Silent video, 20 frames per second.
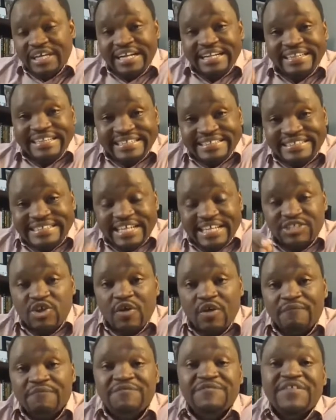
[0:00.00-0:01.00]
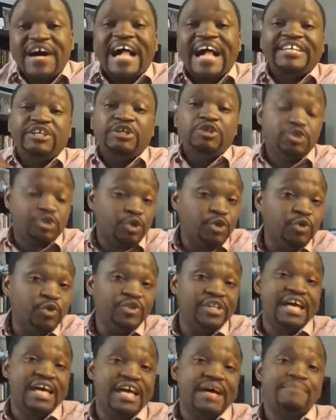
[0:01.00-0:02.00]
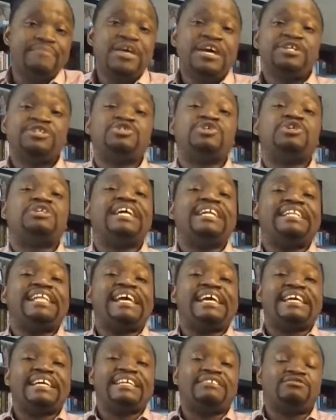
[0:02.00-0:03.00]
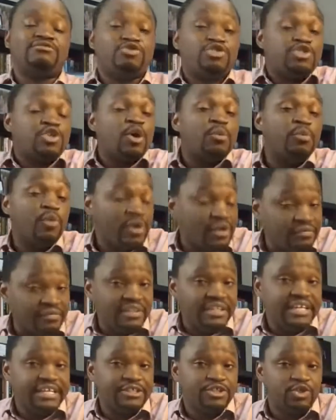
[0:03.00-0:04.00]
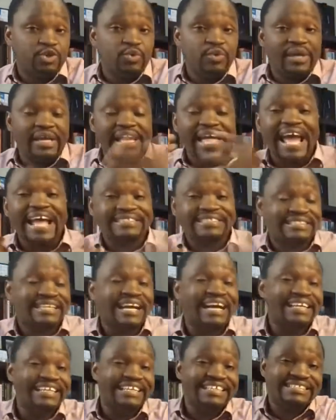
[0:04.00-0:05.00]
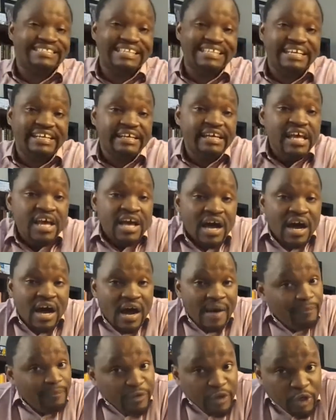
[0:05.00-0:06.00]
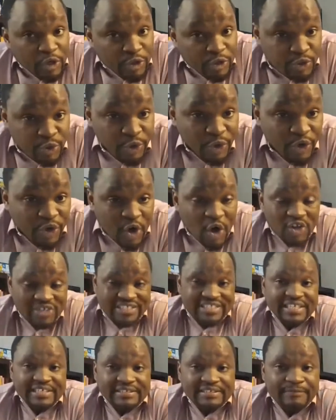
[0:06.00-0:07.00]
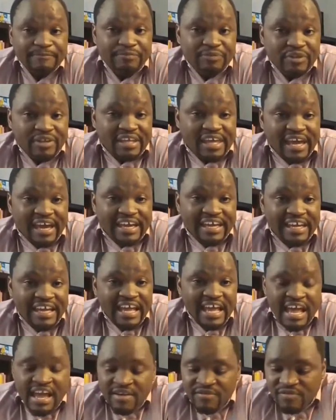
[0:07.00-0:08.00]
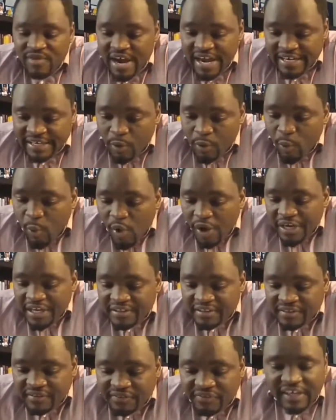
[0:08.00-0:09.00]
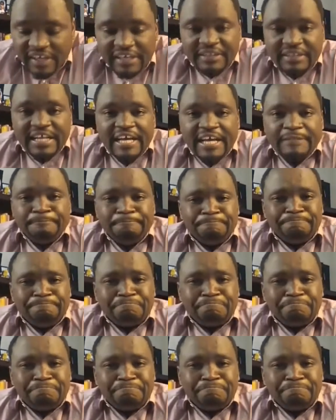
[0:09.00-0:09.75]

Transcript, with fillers: that this has got value to them so that they can stop whatever they're doing and start listening, um, you know, to your content? Okay, right. One of the thing that